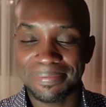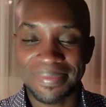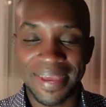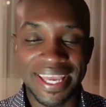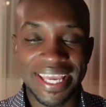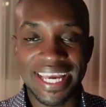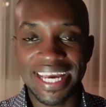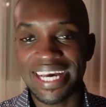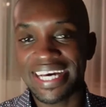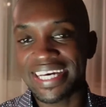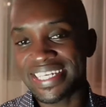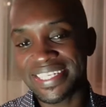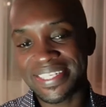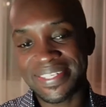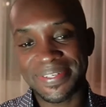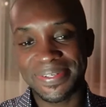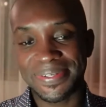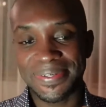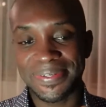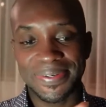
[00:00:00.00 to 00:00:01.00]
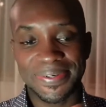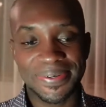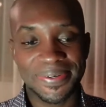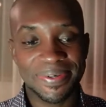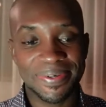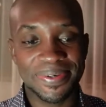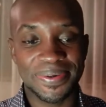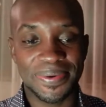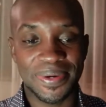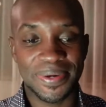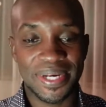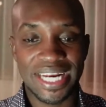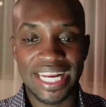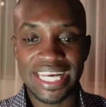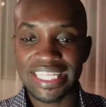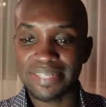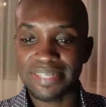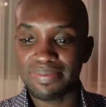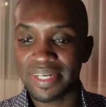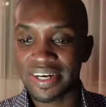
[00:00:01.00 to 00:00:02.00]
Yeah. So
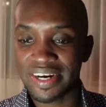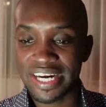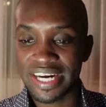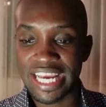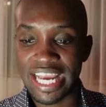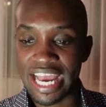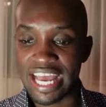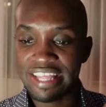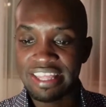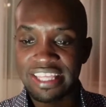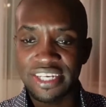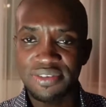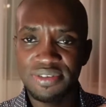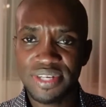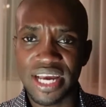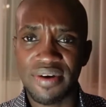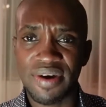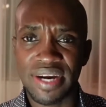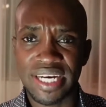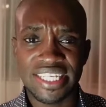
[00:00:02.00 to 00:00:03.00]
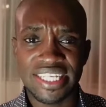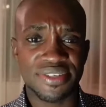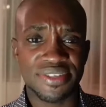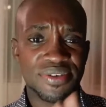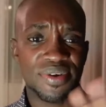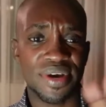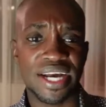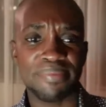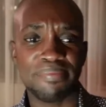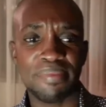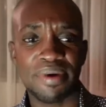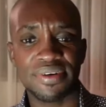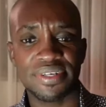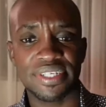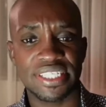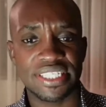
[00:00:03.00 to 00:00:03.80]
let's be ready. I think today I want us to talk about.